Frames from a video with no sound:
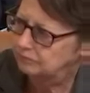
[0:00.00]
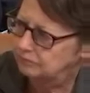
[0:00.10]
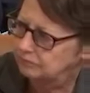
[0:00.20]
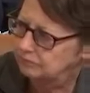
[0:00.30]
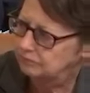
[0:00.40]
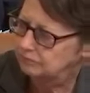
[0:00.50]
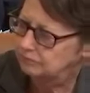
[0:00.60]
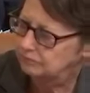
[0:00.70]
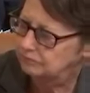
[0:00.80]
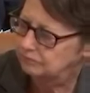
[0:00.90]

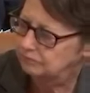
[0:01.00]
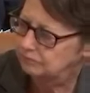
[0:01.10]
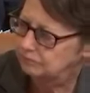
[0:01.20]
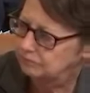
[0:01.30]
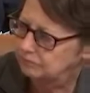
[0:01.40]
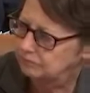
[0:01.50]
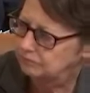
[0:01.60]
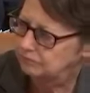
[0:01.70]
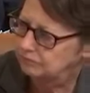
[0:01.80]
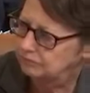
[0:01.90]

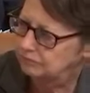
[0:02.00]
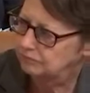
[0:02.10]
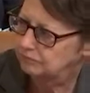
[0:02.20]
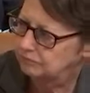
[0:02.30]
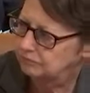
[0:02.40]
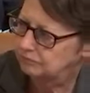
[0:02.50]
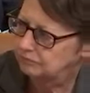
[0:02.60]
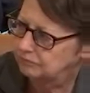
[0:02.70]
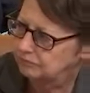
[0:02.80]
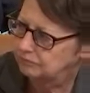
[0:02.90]

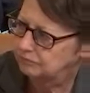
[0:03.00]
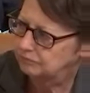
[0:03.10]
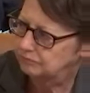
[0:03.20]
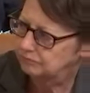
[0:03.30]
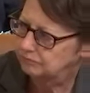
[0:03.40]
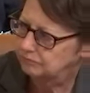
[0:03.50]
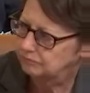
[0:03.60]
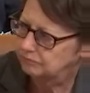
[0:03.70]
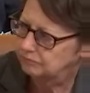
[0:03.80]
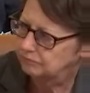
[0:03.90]

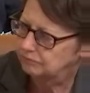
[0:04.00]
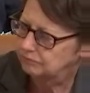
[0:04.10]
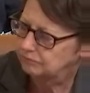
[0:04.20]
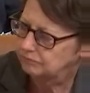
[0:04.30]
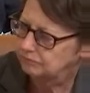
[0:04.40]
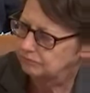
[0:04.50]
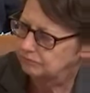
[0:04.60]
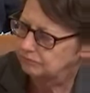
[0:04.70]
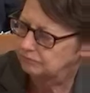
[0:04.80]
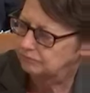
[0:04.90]

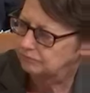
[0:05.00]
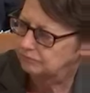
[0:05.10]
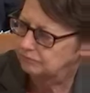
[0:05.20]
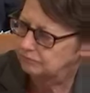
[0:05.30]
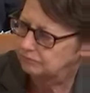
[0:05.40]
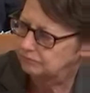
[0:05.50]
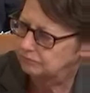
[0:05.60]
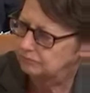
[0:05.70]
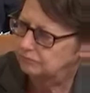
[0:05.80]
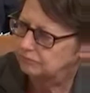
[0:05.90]

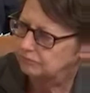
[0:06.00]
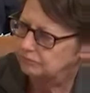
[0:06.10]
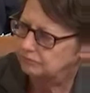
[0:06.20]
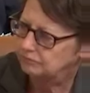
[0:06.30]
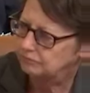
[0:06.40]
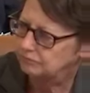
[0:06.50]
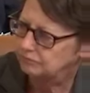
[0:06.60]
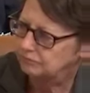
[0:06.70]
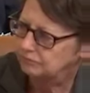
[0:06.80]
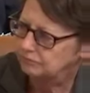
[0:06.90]

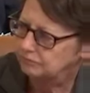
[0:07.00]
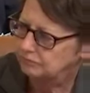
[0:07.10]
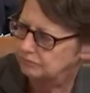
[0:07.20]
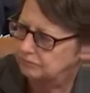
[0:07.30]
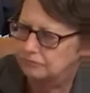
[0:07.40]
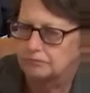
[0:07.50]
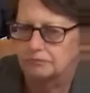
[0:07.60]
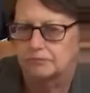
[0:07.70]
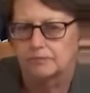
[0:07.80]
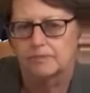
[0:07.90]
No words are spoken by the person on screen.